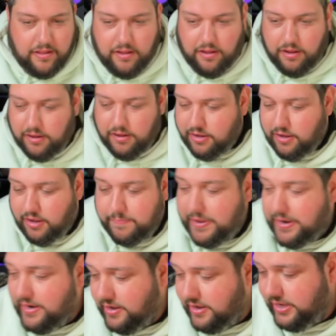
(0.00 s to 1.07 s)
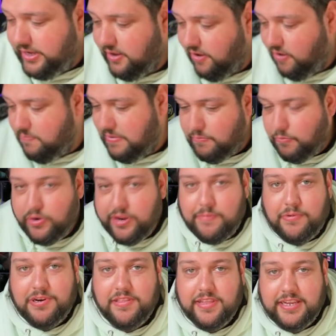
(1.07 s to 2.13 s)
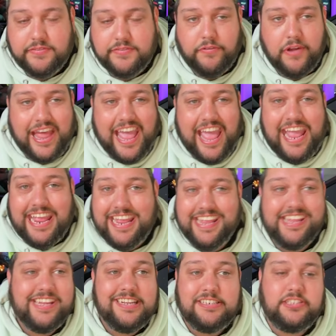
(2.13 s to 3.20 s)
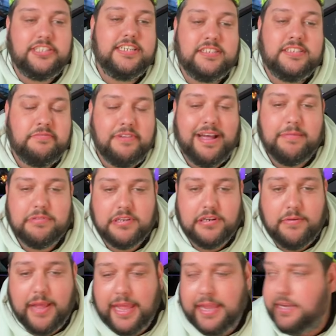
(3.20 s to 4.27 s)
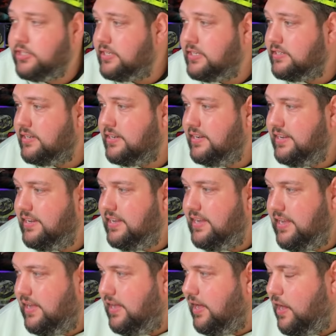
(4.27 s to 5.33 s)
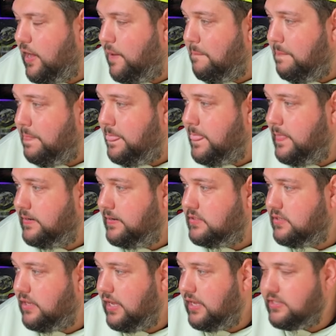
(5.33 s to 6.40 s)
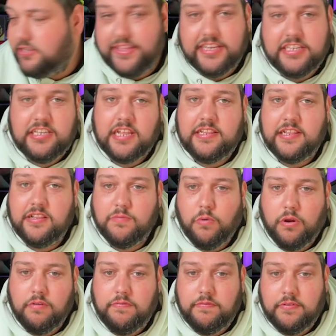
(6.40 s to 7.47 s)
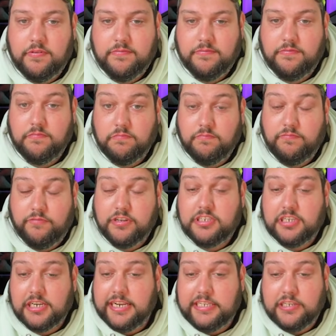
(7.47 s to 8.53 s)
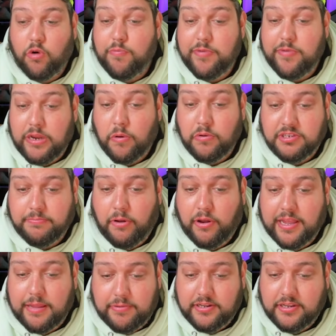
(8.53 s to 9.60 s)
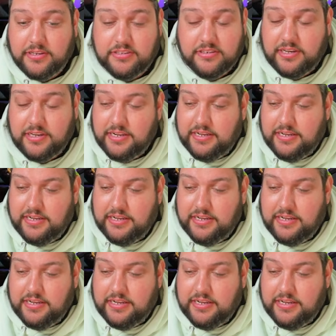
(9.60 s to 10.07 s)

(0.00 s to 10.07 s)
I've been wanting one of these for ages, for absolute ages. To the extent that the wife physically told me not to buy it because